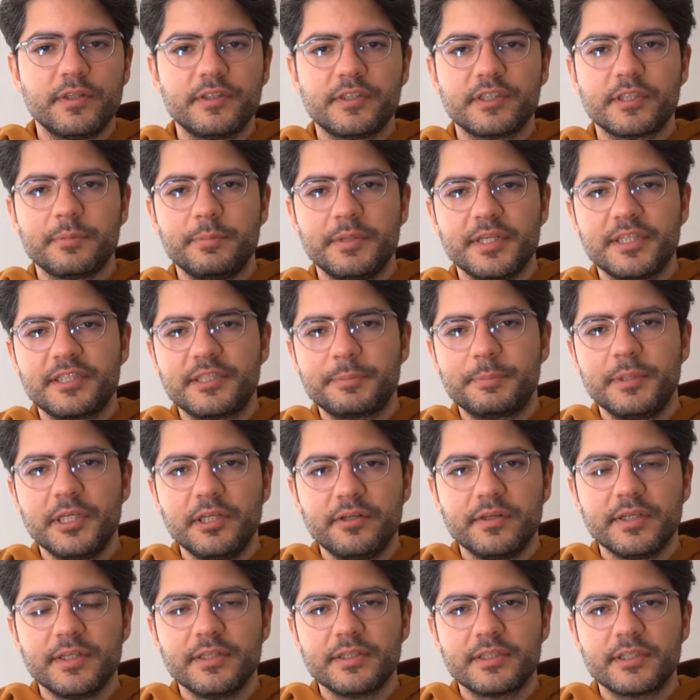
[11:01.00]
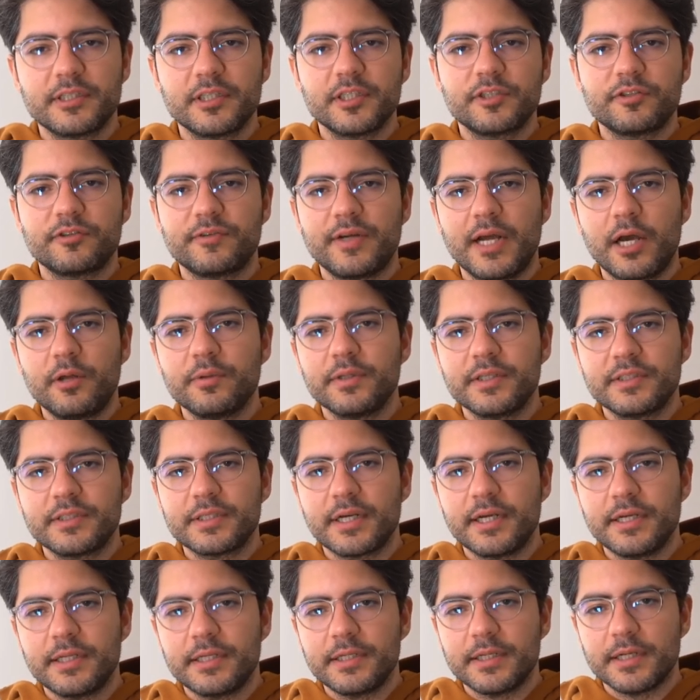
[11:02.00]
some experiences around this
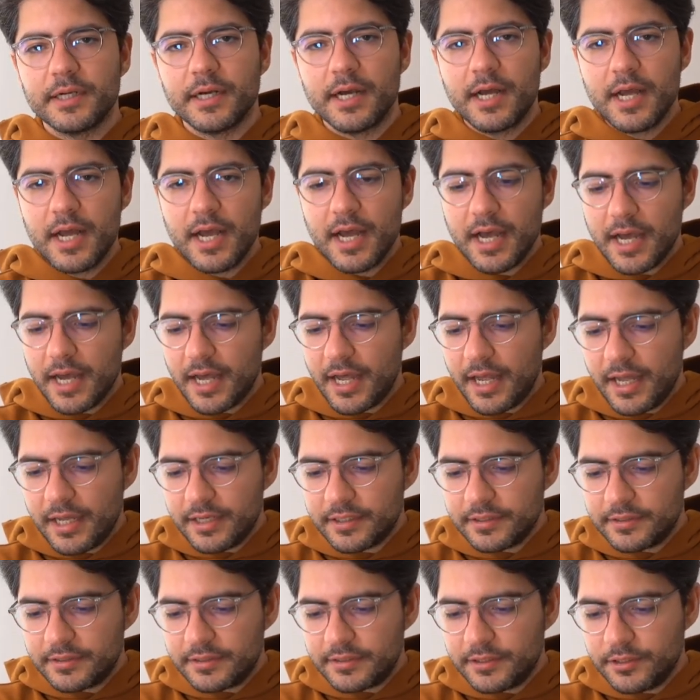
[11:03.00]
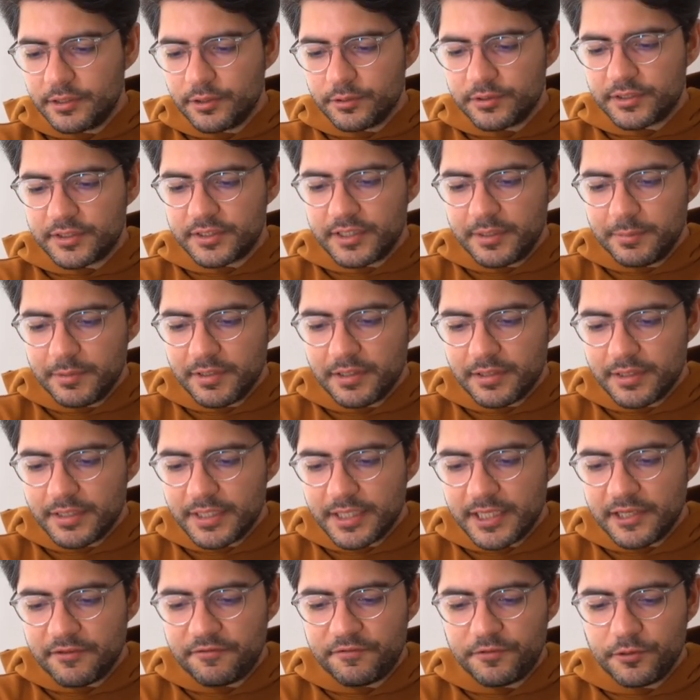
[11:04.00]
idea. And, you know,
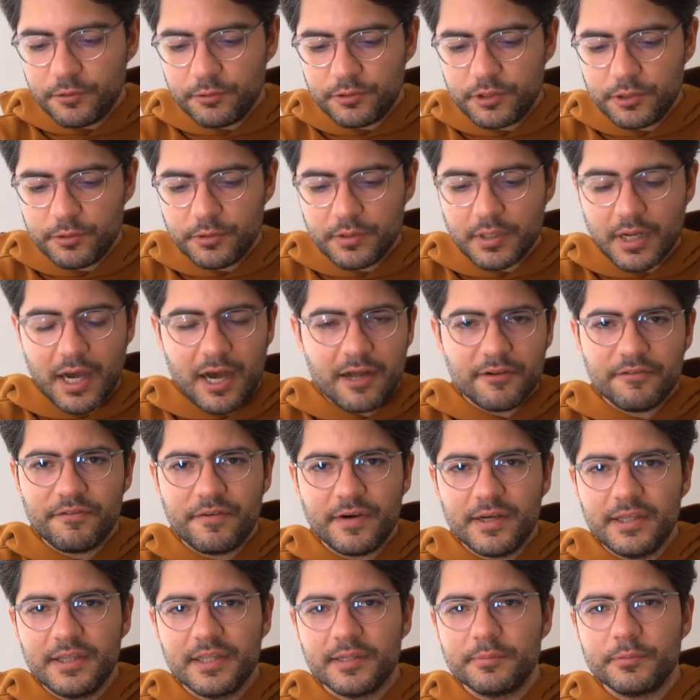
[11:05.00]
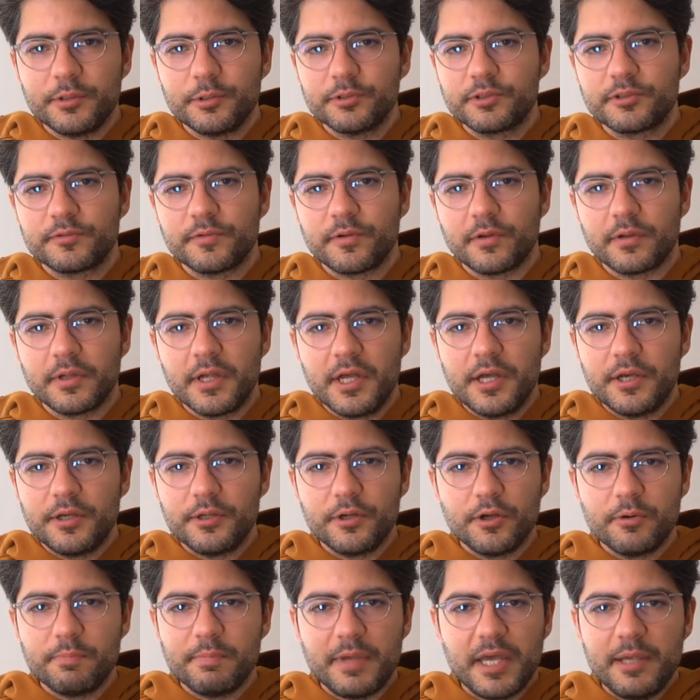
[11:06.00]
similarly, if you do not find them useful, you
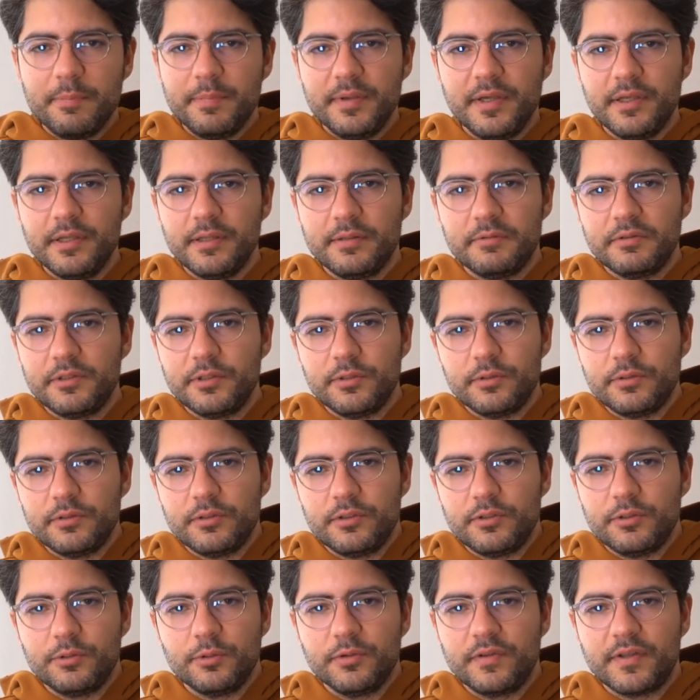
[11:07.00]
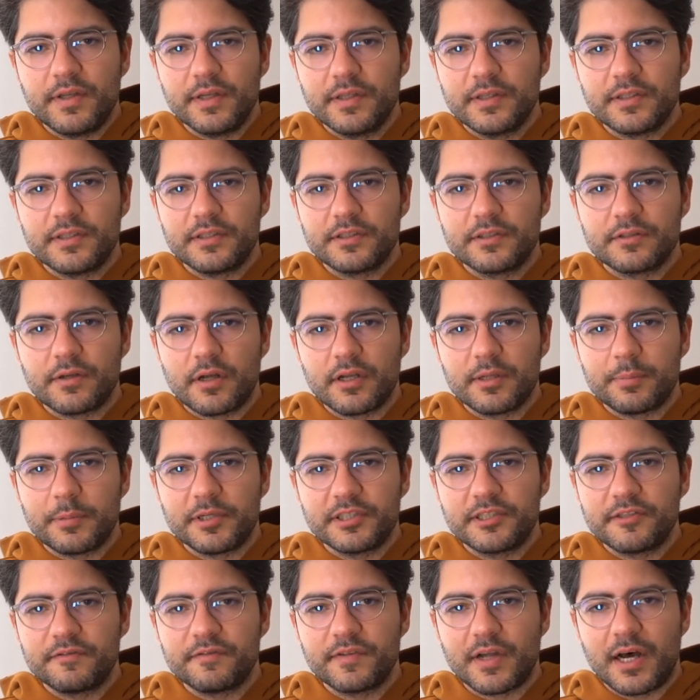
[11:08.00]
know, maybe you think this is all a
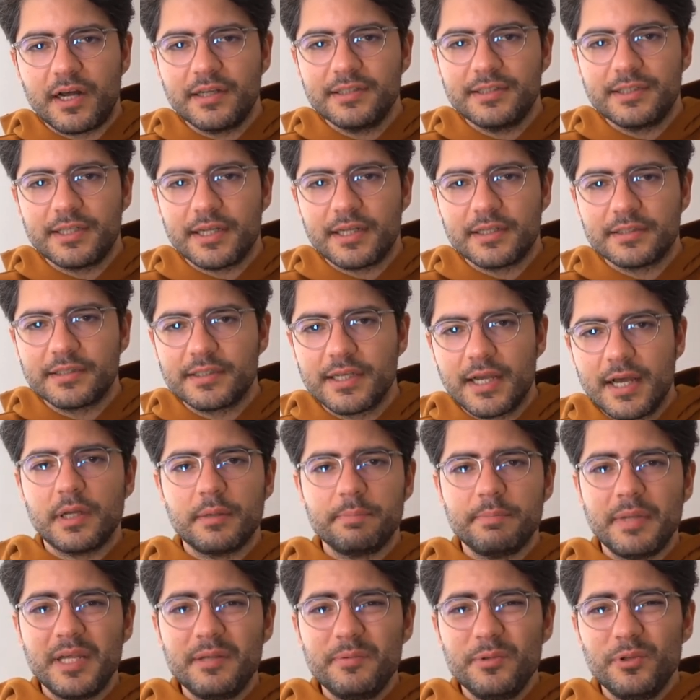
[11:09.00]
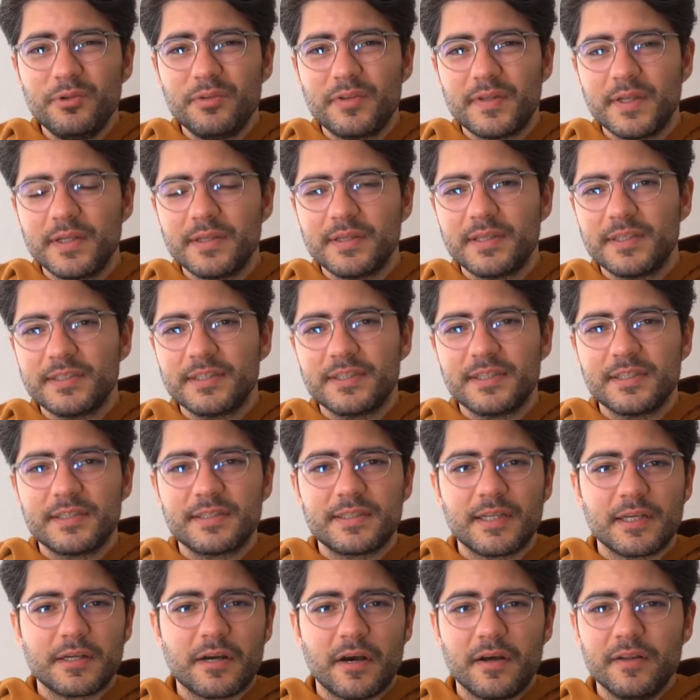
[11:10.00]
bunch of nonsense. Maybe you think there's this
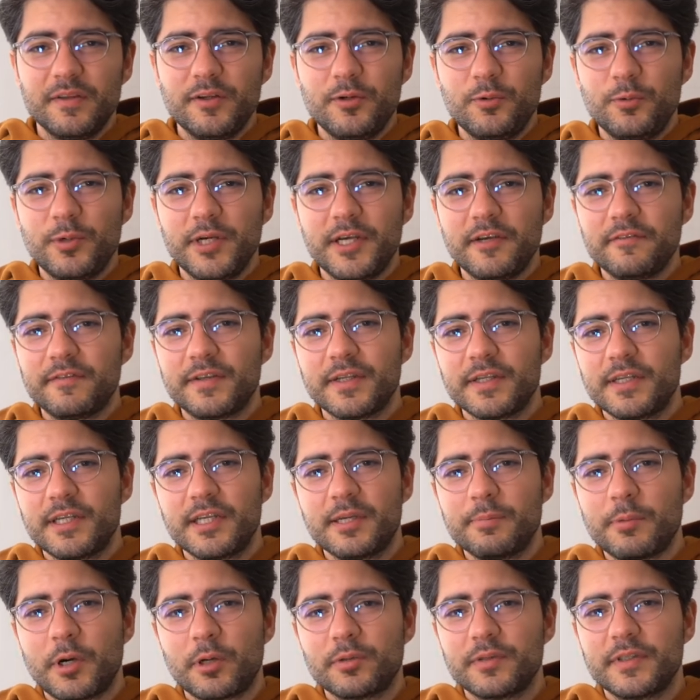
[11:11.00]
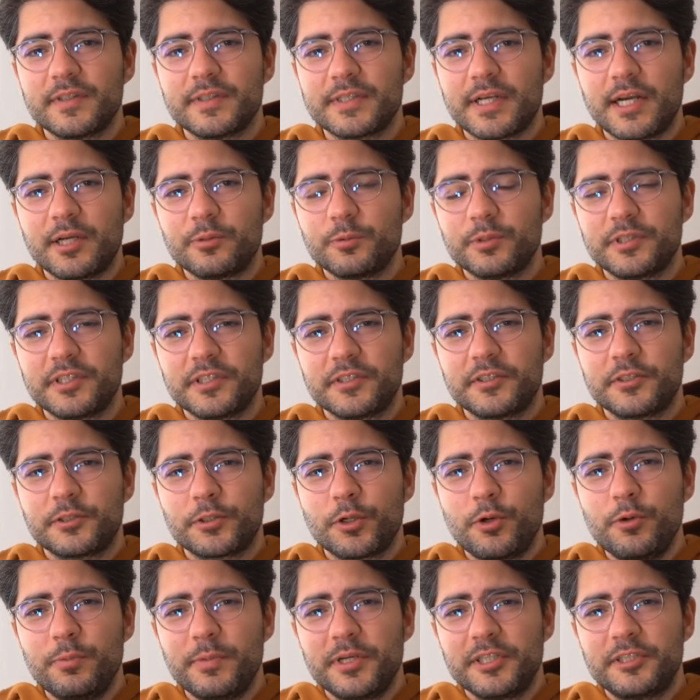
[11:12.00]
like other way of thinking about design which is
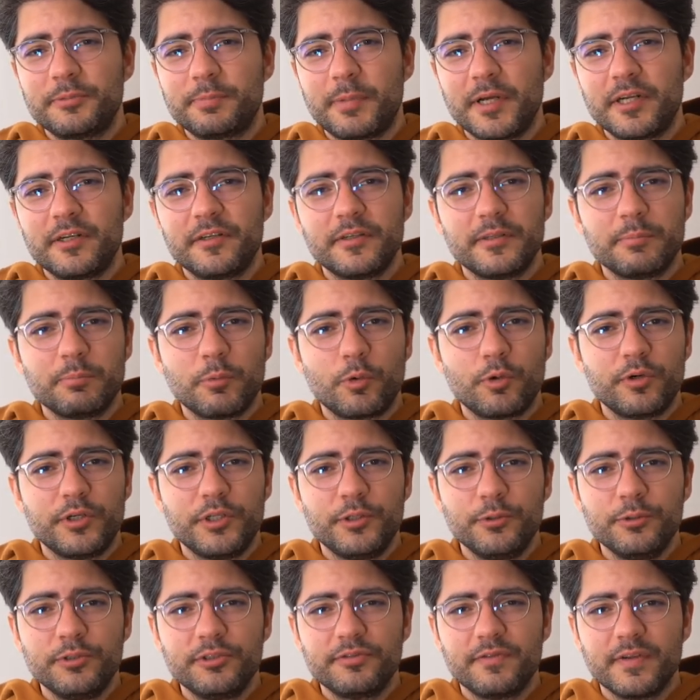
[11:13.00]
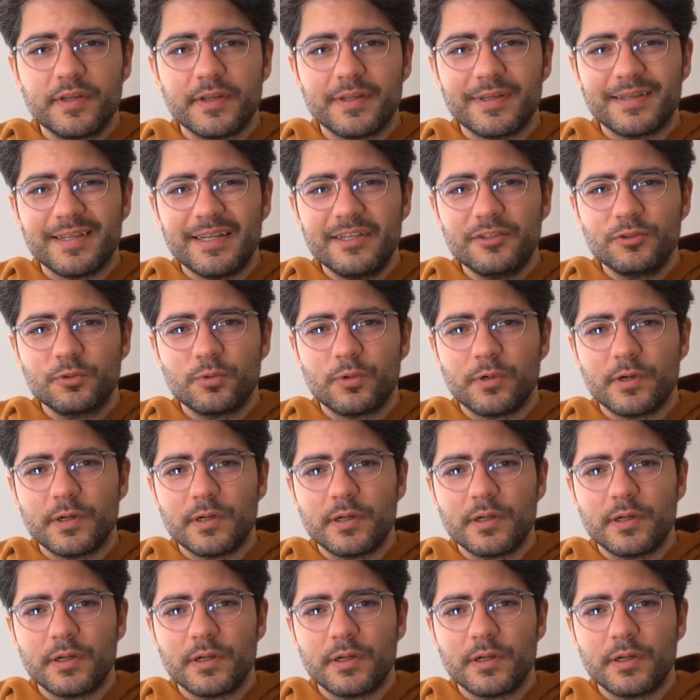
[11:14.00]
so much better and more useful than this one.